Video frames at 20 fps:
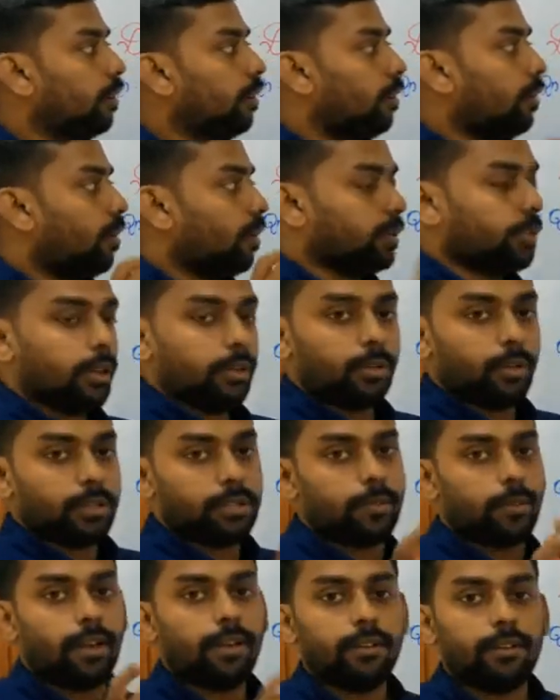octal to
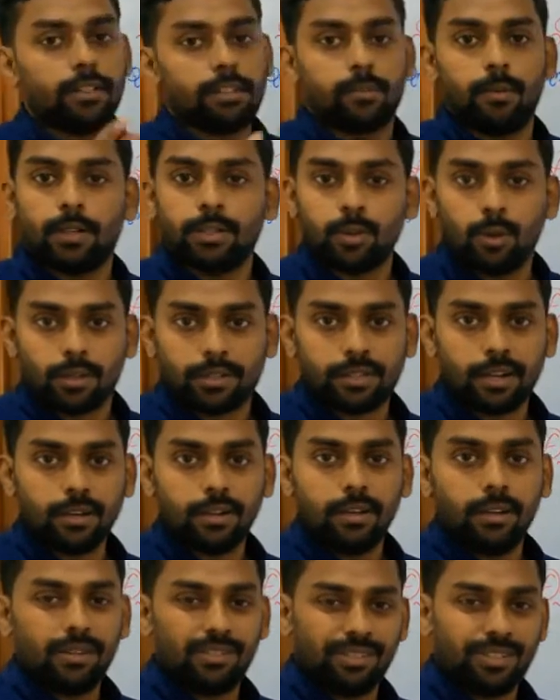decimal and decimal to octal.
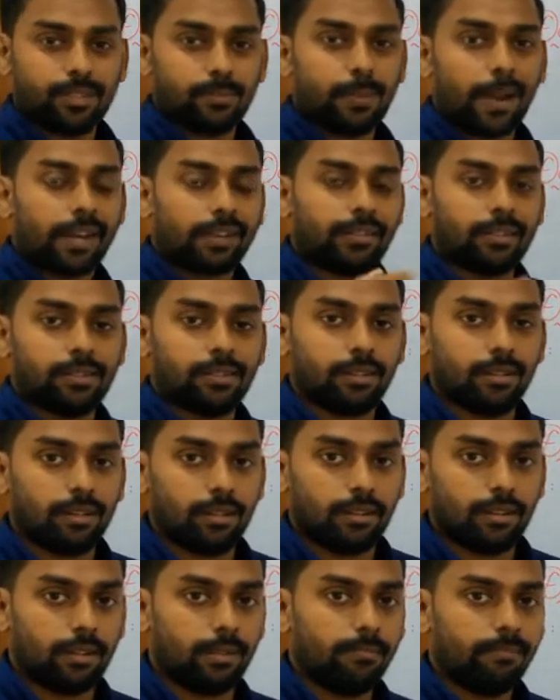We just practice
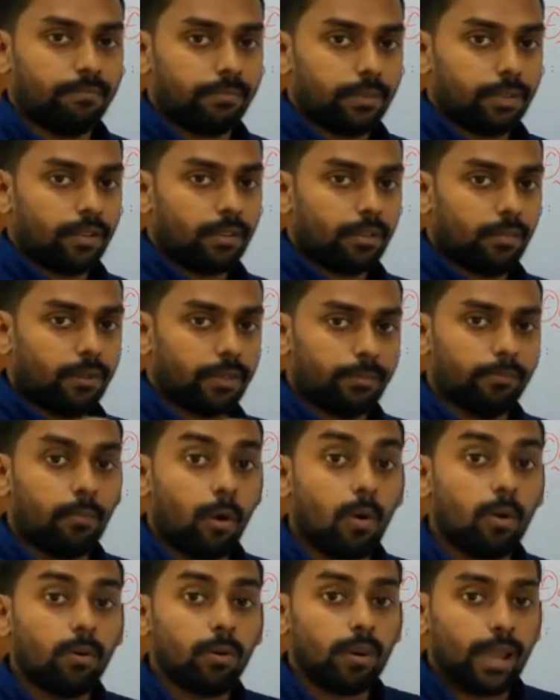with
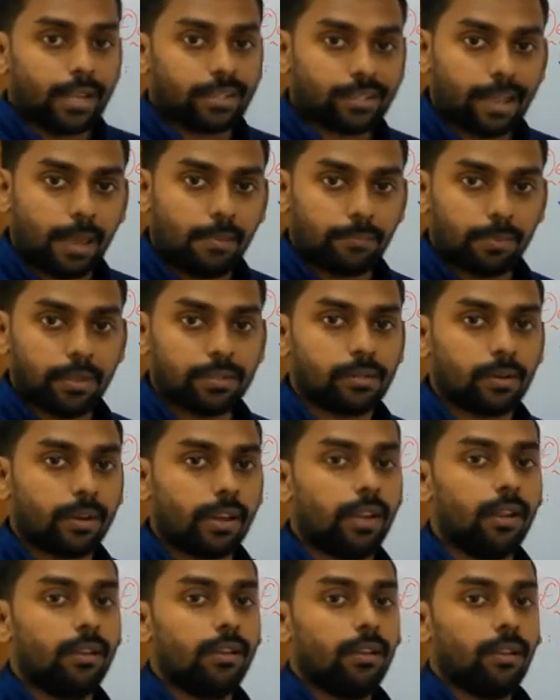more examples.
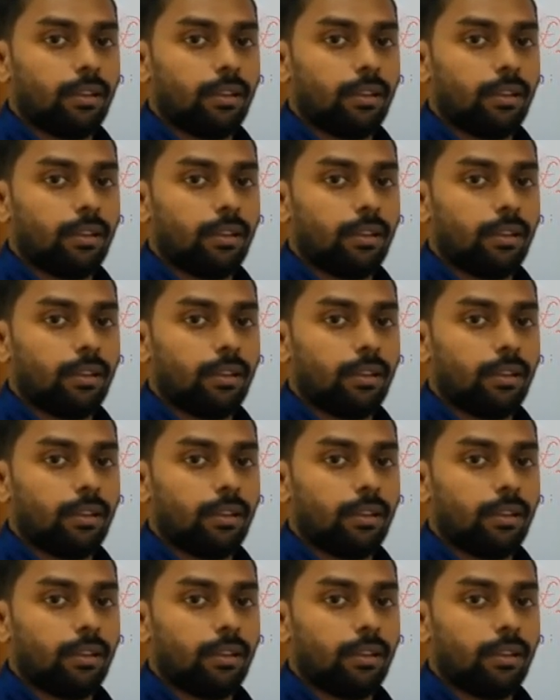Okay.